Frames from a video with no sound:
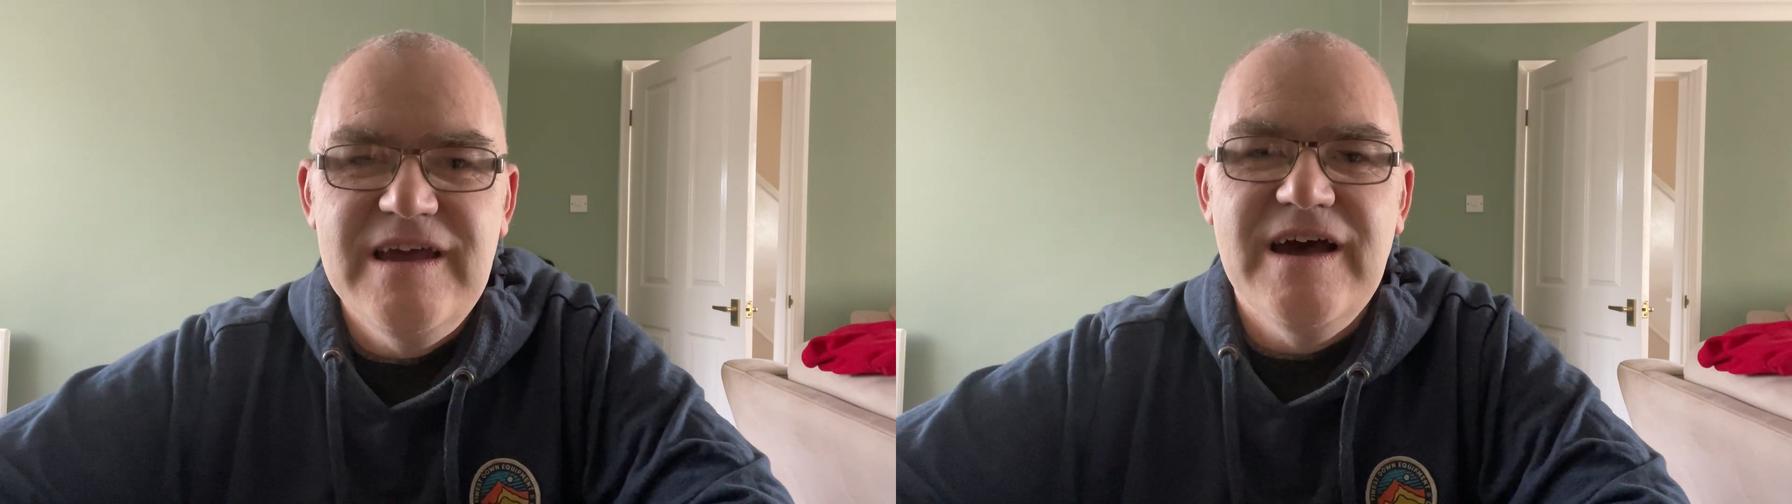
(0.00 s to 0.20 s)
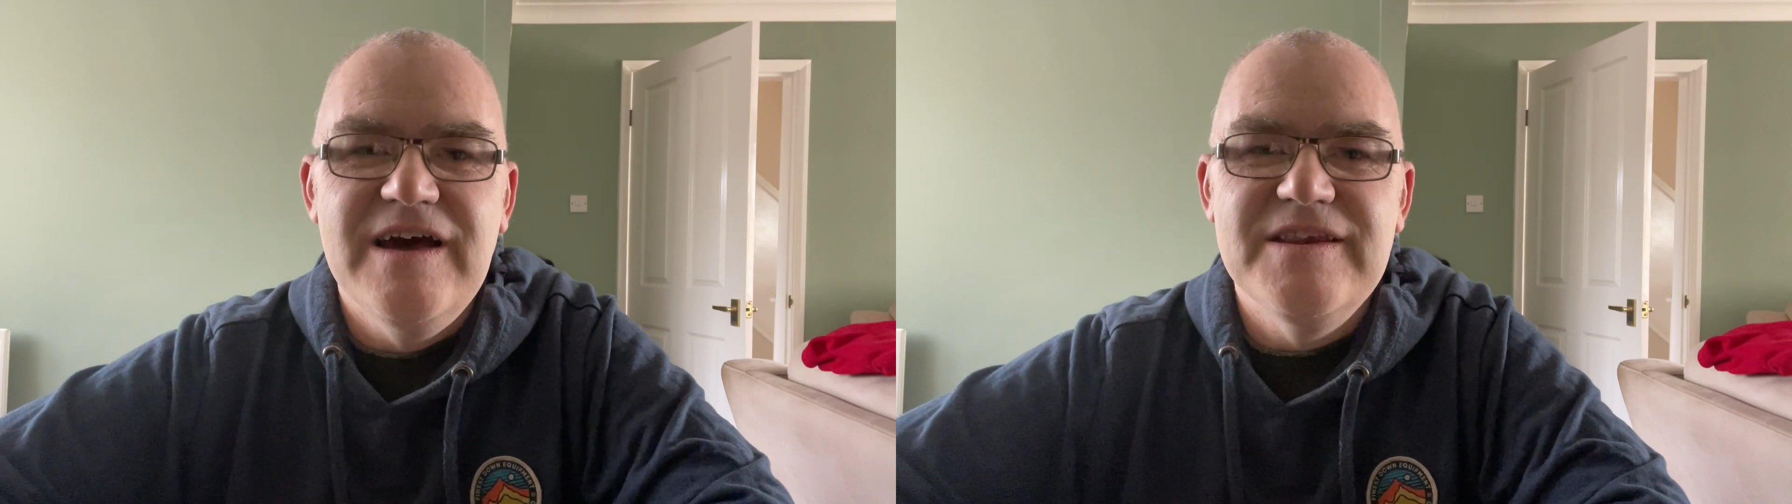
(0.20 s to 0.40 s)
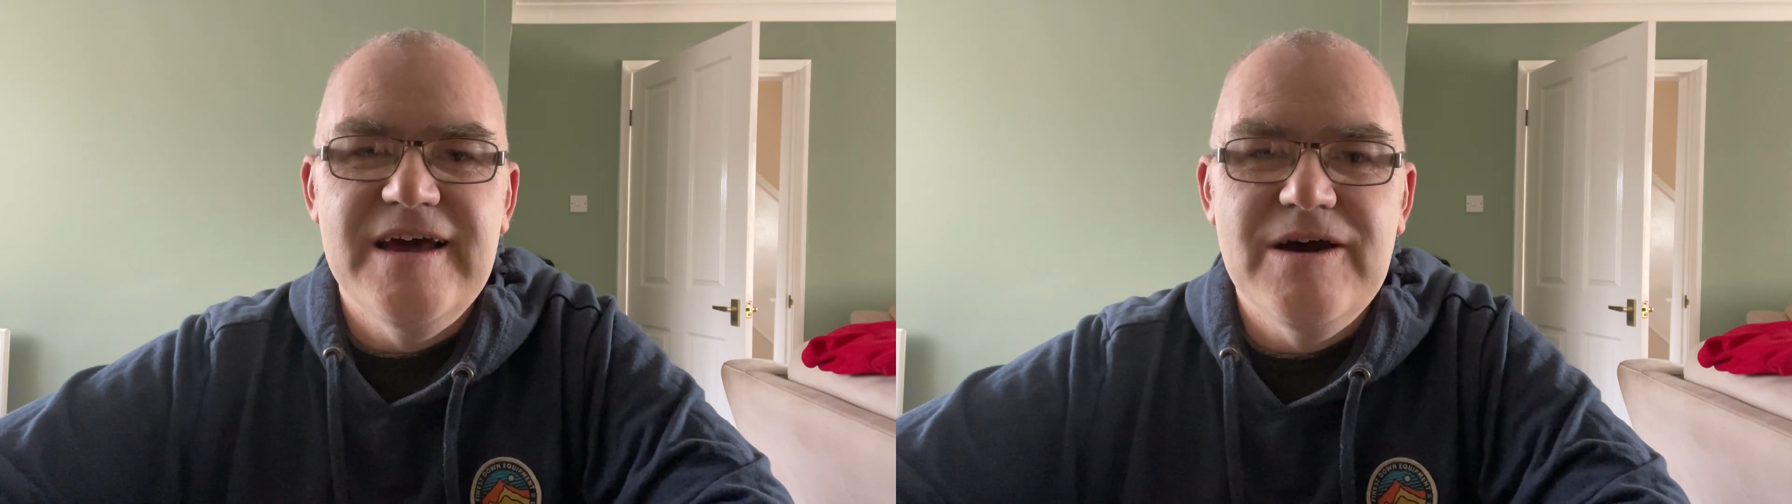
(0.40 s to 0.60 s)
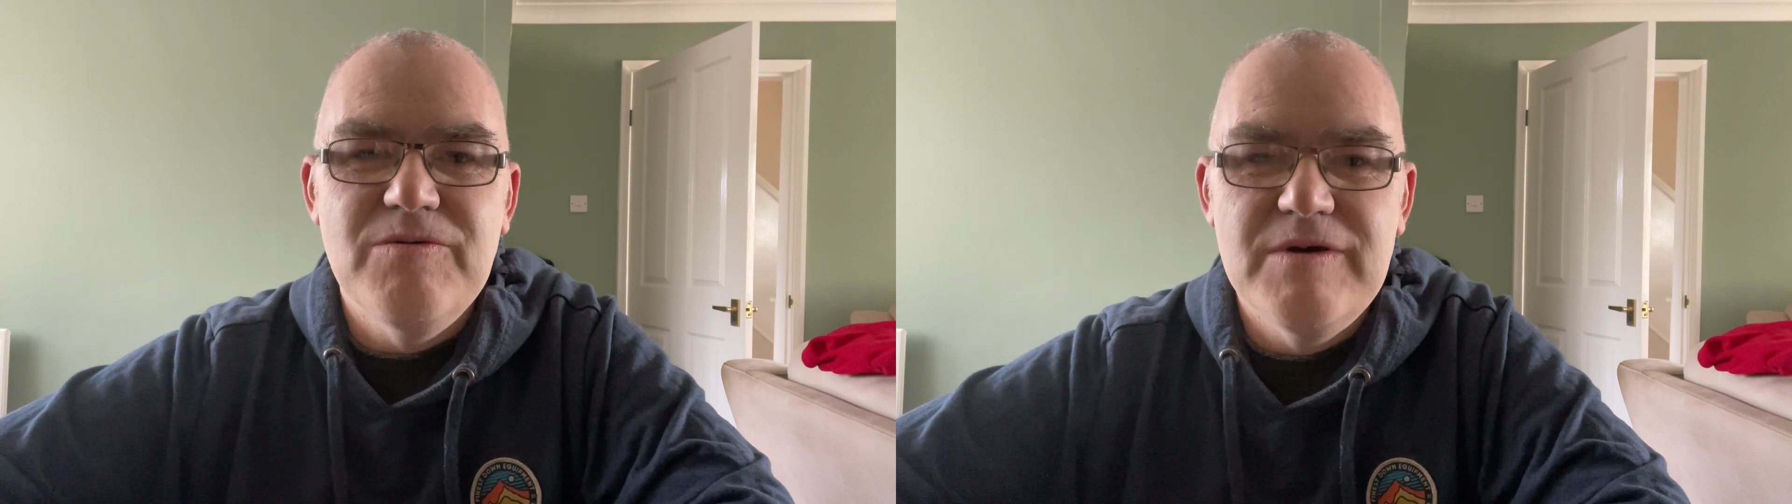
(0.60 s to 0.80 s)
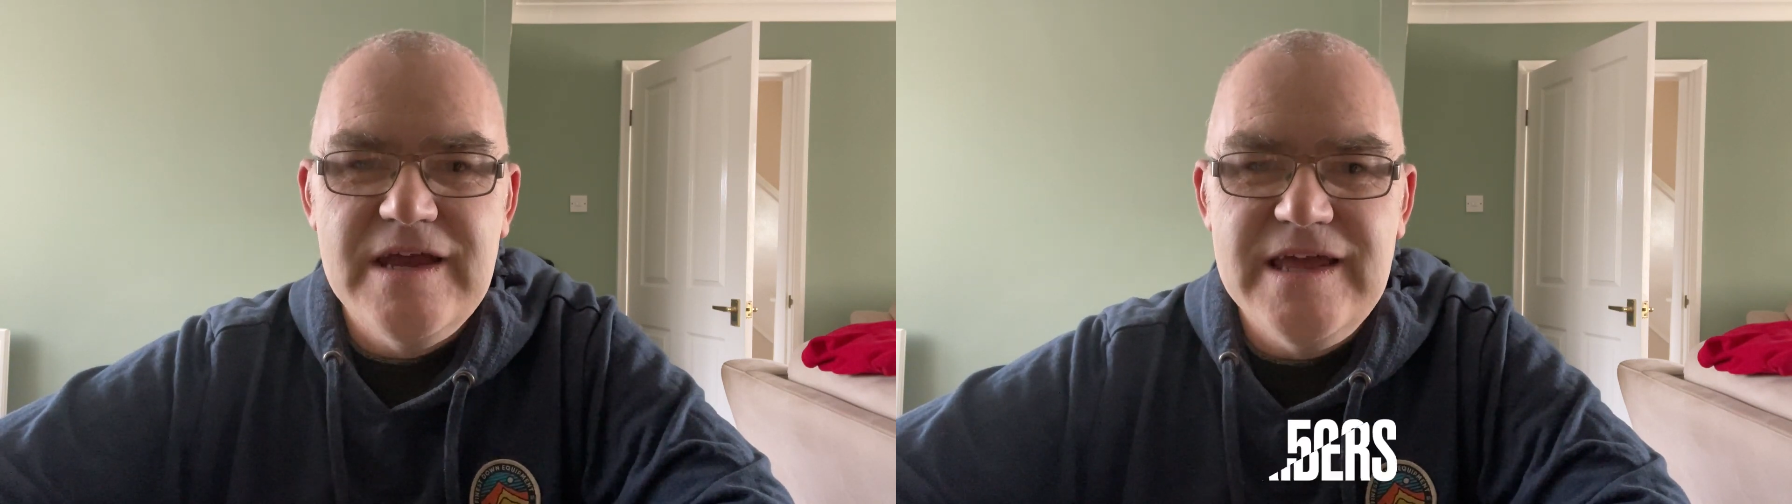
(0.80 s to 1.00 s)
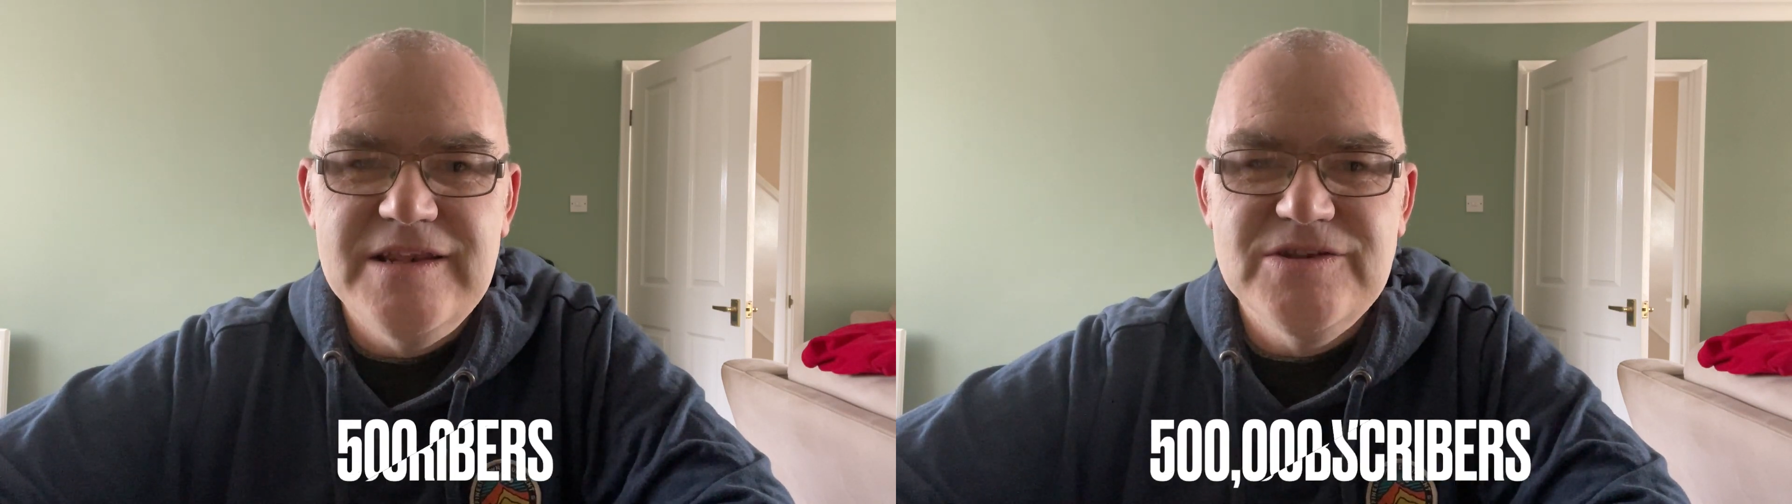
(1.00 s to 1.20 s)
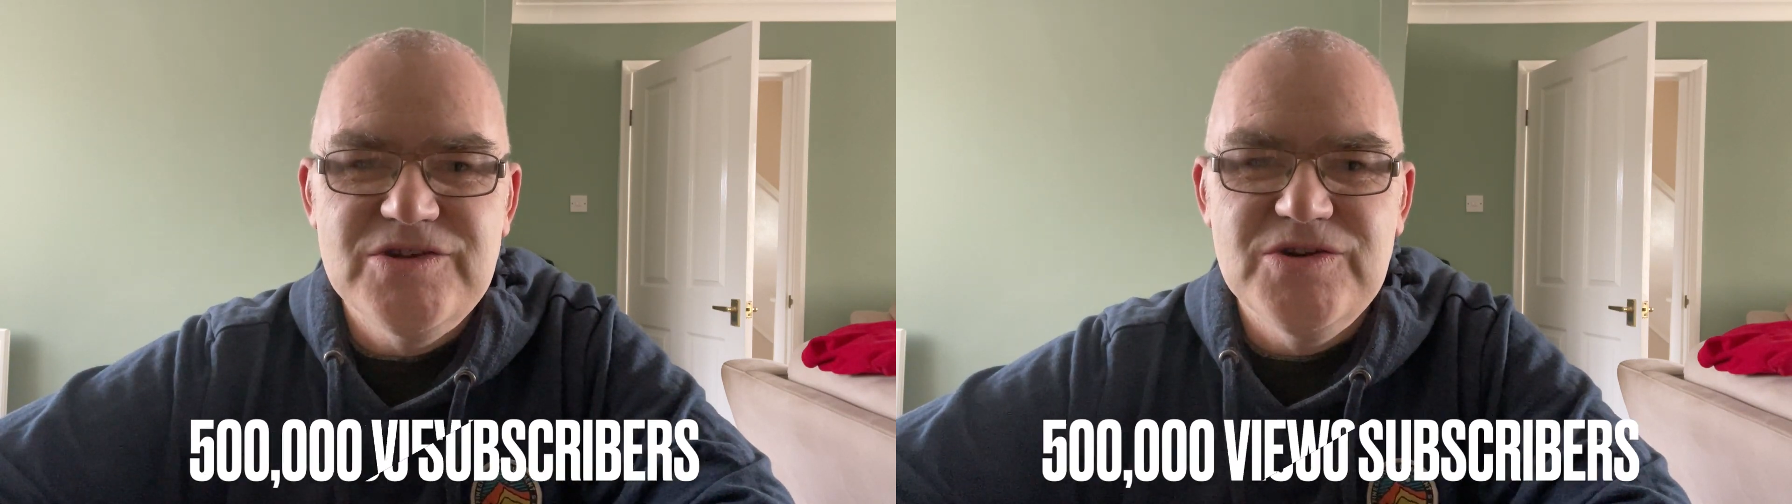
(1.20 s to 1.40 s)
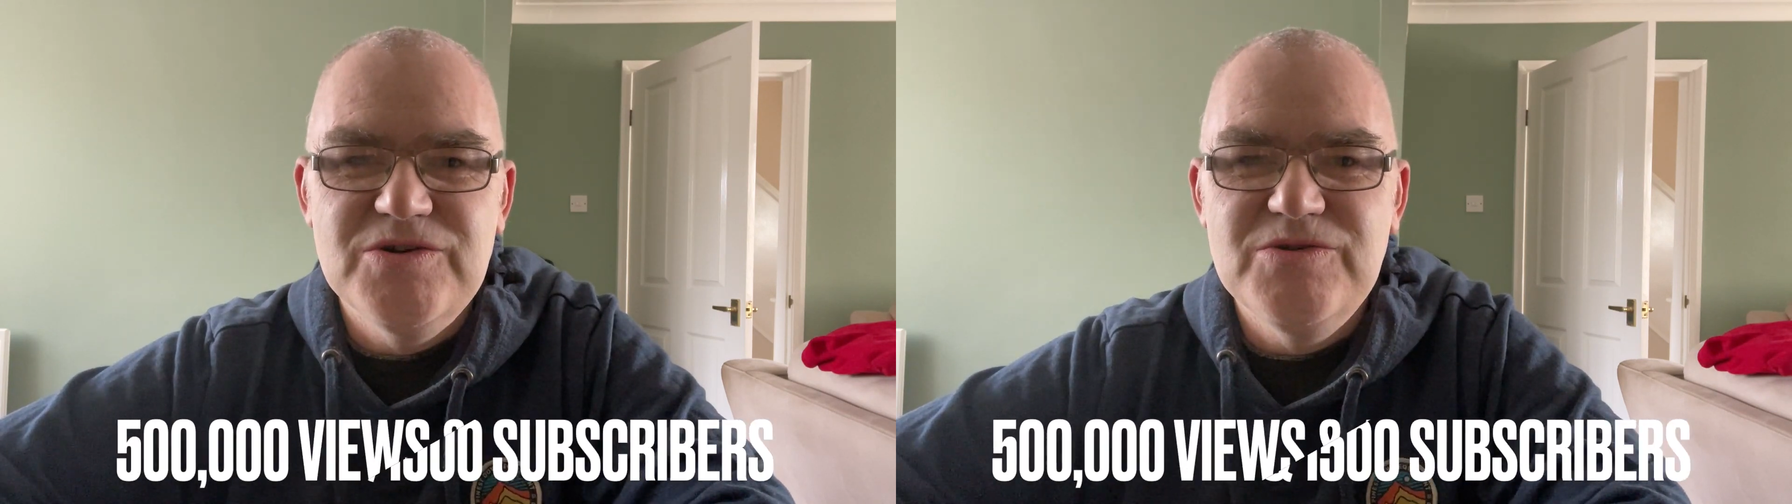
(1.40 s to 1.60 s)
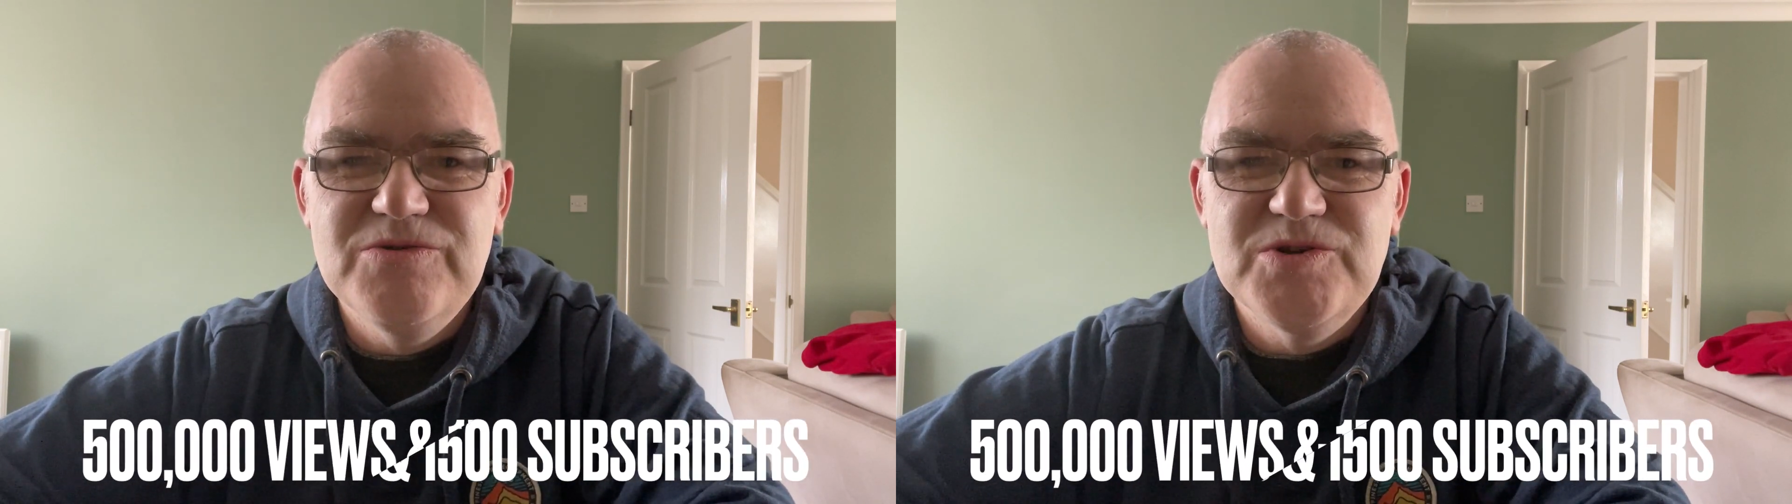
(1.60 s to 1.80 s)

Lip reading: And now we're into